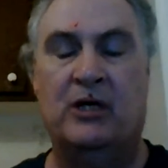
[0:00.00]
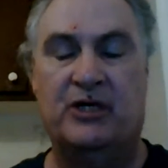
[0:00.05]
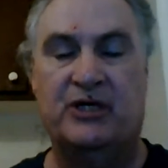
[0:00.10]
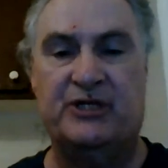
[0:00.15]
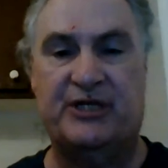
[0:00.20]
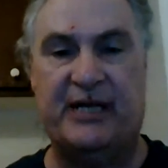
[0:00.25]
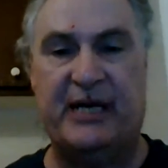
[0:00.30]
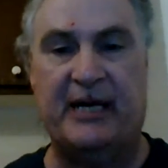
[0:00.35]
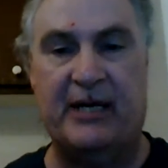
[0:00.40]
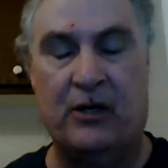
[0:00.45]

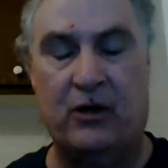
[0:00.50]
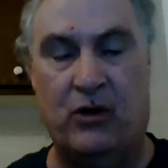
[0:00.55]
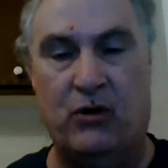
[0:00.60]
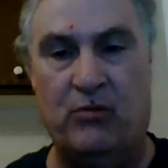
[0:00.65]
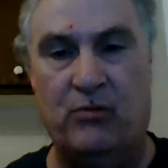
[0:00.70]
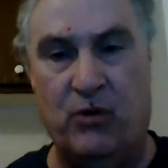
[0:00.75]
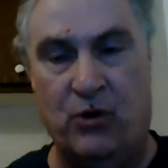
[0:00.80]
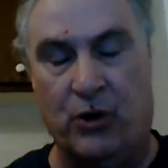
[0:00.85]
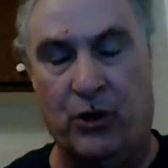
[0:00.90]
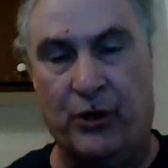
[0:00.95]

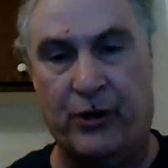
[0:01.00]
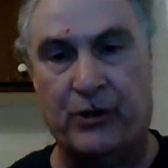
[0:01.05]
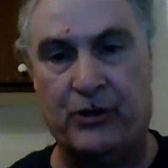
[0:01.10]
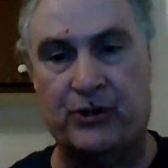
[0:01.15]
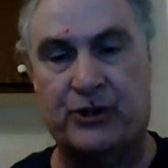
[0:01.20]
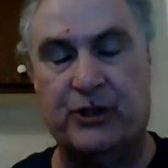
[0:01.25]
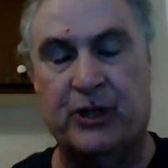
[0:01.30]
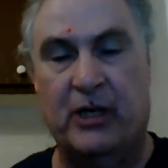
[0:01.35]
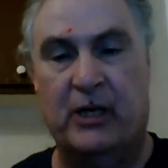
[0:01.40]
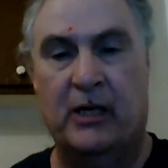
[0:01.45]
stay-at-home
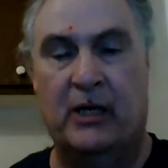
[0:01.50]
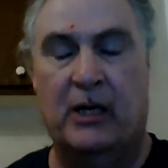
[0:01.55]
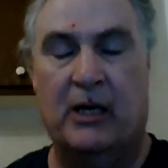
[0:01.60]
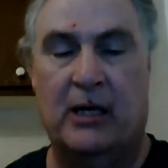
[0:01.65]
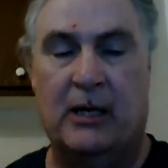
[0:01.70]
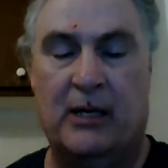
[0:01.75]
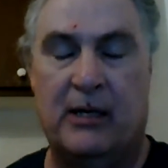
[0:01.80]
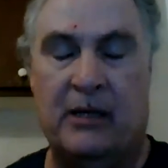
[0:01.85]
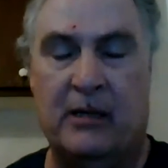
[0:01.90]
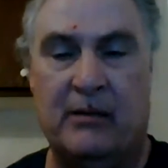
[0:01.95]
orders.
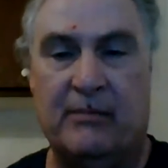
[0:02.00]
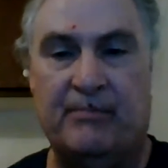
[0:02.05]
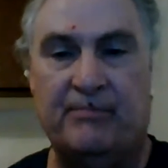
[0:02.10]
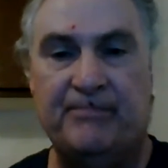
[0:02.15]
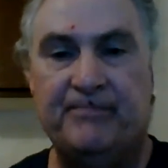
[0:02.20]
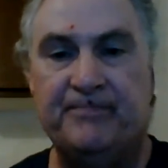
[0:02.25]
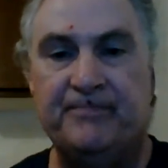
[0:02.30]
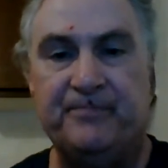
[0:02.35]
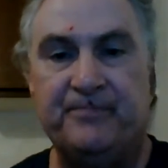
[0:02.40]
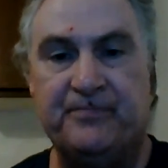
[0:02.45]

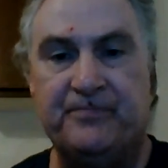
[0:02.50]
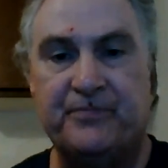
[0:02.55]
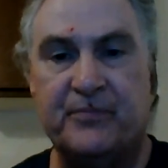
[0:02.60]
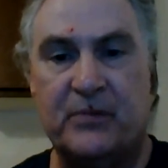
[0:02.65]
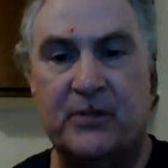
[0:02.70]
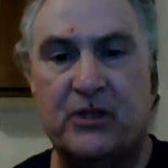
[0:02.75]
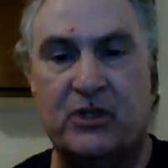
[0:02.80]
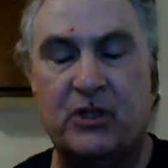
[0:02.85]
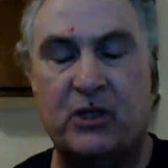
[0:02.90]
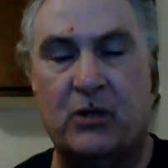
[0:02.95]

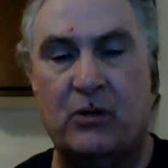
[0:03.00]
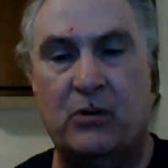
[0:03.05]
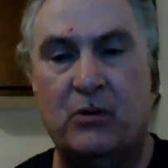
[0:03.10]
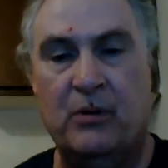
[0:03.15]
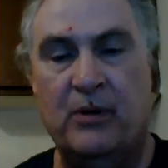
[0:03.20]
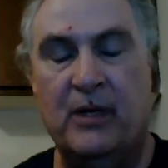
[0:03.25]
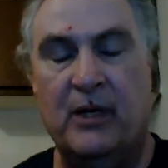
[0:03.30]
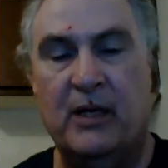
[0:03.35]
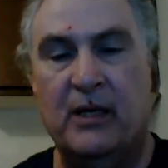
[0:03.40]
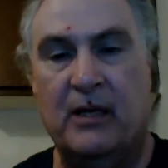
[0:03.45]
So